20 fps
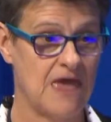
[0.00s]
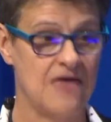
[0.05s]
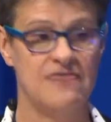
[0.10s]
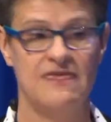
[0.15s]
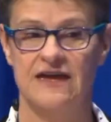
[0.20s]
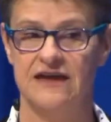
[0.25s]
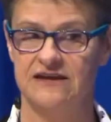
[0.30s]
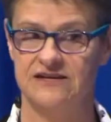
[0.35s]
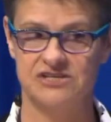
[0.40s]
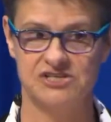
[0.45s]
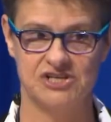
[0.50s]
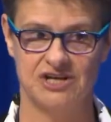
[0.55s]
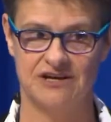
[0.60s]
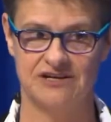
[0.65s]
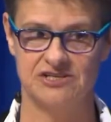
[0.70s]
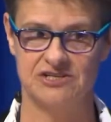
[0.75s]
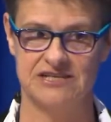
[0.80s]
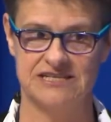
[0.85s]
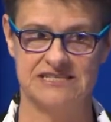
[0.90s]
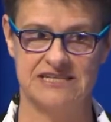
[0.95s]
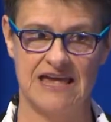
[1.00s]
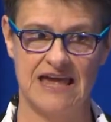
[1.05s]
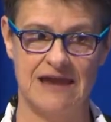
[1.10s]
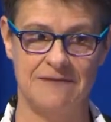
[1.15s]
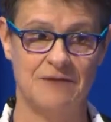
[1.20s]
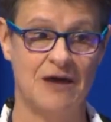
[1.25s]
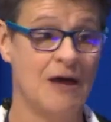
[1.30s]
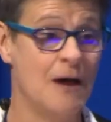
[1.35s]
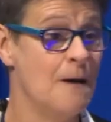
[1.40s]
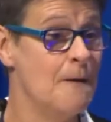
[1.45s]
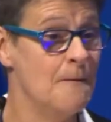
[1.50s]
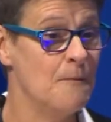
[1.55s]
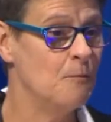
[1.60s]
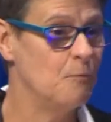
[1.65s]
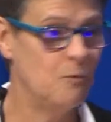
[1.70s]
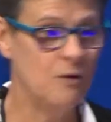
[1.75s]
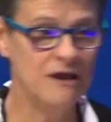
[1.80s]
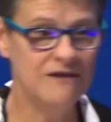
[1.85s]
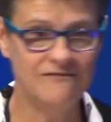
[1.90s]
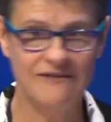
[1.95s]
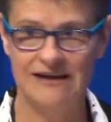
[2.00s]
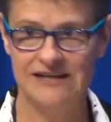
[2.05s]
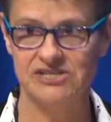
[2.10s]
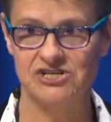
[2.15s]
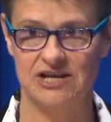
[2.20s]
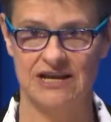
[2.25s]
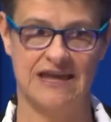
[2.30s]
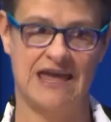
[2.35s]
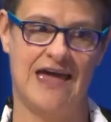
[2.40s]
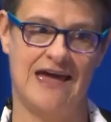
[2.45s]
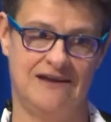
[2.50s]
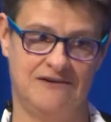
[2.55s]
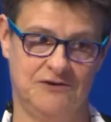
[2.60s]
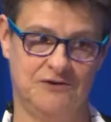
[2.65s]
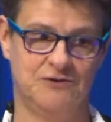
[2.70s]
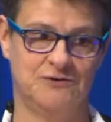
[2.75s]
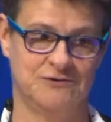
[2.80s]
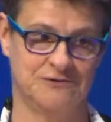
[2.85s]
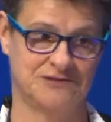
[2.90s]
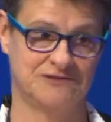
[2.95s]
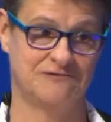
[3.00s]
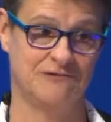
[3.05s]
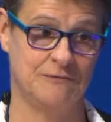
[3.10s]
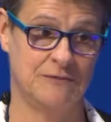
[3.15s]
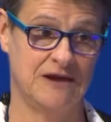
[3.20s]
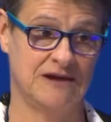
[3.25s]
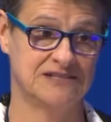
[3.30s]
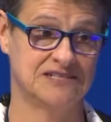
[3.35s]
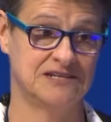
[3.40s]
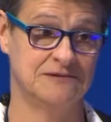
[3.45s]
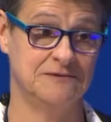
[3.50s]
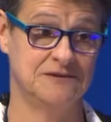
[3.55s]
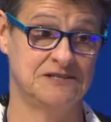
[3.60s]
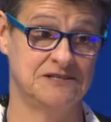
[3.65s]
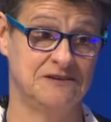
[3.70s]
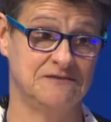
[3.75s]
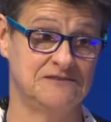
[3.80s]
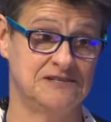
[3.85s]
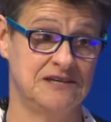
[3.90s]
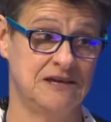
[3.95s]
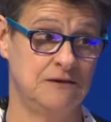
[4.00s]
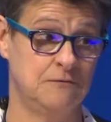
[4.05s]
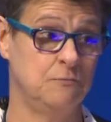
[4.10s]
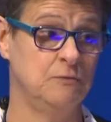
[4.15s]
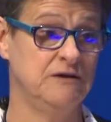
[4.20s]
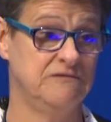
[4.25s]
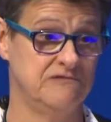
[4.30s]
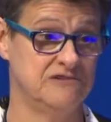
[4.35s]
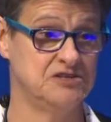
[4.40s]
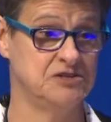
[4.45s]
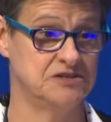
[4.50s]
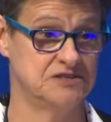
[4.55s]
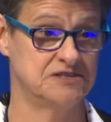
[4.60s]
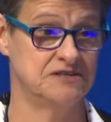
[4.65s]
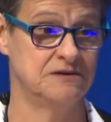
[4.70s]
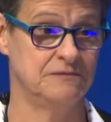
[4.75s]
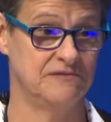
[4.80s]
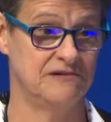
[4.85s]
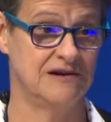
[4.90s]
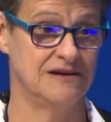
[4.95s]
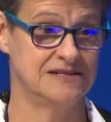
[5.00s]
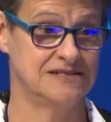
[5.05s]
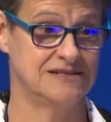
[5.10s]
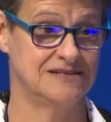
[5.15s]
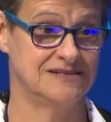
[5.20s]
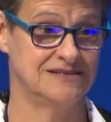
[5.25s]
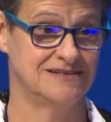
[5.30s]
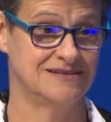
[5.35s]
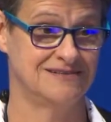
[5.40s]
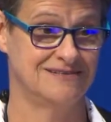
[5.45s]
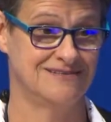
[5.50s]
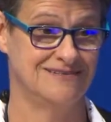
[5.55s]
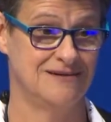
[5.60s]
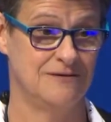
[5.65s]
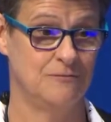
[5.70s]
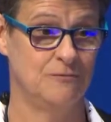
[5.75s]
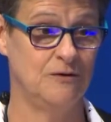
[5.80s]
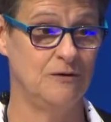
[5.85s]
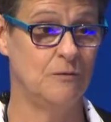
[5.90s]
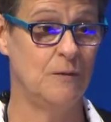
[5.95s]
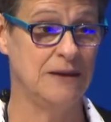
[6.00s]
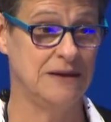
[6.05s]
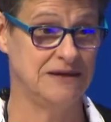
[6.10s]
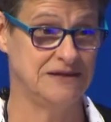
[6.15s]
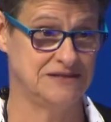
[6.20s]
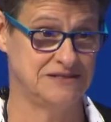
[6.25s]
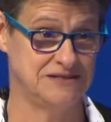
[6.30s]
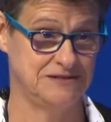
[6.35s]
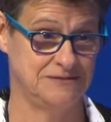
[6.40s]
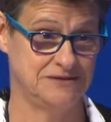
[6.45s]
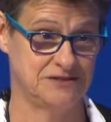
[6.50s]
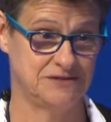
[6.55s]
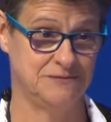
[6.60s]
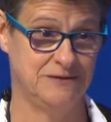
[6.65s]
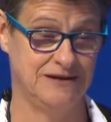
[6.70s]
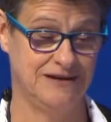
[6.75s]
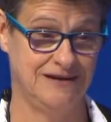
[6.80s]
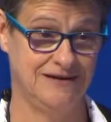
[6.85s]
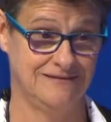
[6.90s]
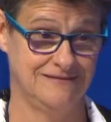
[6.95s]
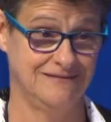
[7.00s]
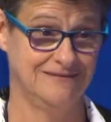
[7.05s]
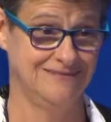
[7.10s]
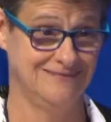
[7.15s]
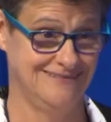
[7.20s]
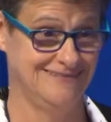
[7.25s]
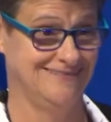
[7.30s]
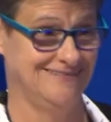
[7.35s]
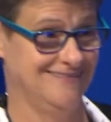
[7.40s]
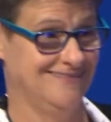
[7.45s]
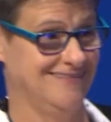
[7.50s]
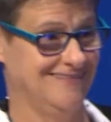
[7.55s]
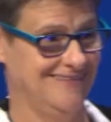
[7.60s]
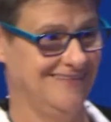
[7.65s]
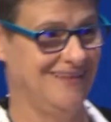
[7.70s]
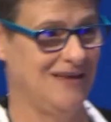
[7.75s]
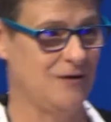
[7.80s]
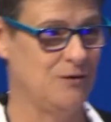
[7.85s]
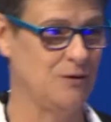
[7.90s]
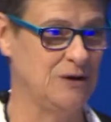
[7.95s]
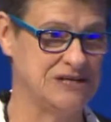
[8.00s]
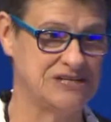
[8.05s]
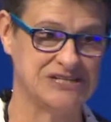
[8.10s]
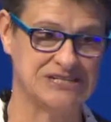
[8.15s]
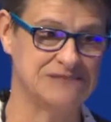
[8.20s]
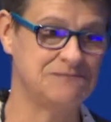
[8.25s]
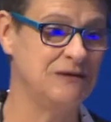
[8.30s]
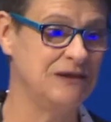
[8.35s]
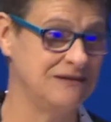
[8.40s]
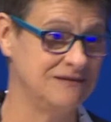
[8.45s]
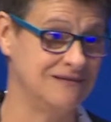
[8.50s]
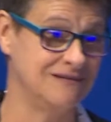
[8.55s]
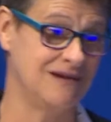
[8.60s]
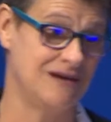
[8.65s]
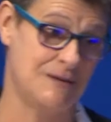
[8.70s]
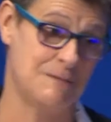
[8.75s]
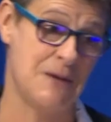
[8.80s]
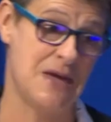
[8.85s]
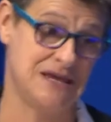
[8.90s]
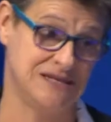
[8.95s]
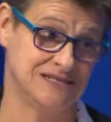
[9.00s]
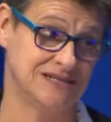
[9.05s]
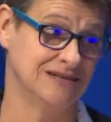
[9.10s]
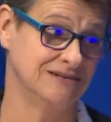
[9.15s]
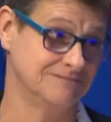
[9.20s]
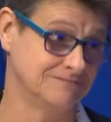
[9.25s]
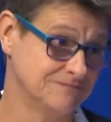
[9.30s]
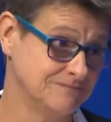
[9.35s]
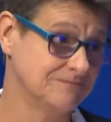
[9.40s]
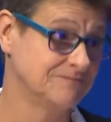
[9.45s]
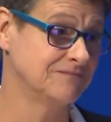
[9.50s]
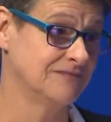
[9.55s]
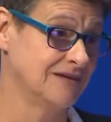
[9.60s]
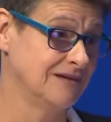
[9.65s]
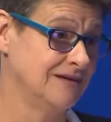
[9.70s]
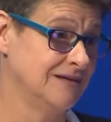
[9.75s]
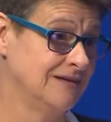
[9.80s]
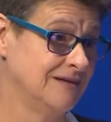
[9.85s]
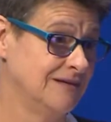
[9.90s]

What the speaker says: They can charge the same. We've actually had calls from customers who've said, we've reduced our prices. We're making too much money, which has been amazing. Yeah.